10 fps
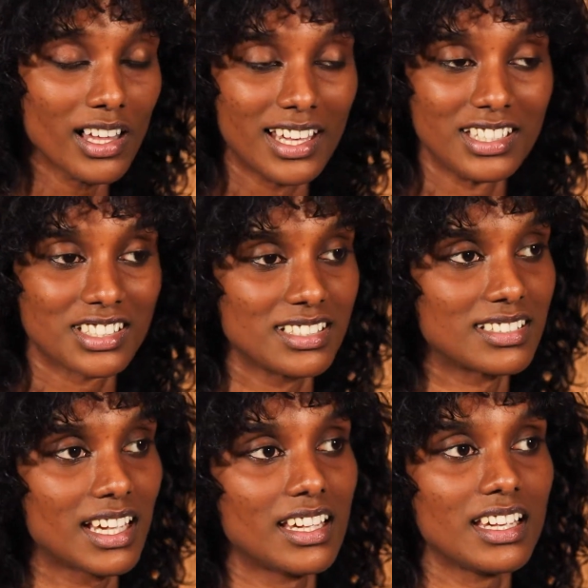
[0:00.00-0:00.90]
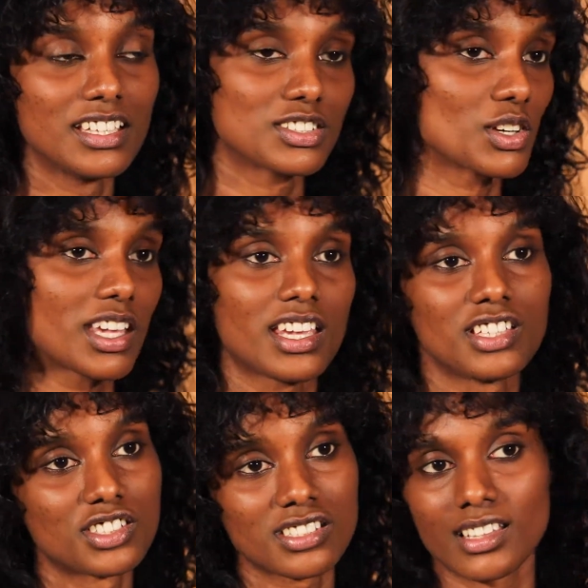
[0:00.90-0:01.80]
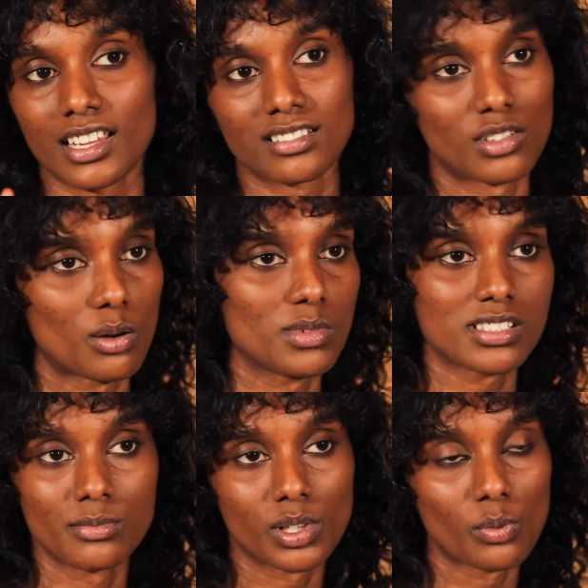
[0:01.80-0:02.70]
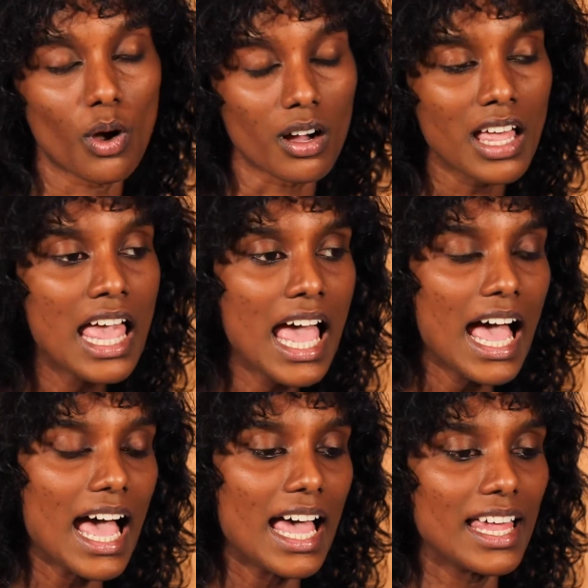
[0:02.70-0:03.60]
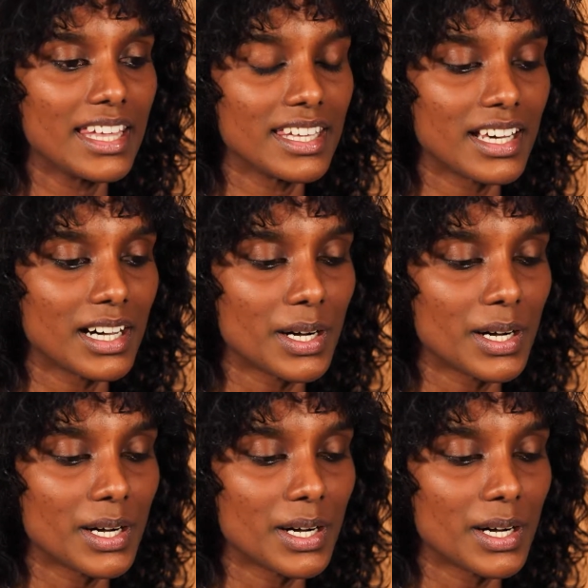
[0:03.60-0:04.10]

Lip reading: And she said, it's okay, it's just like normal simple walk. And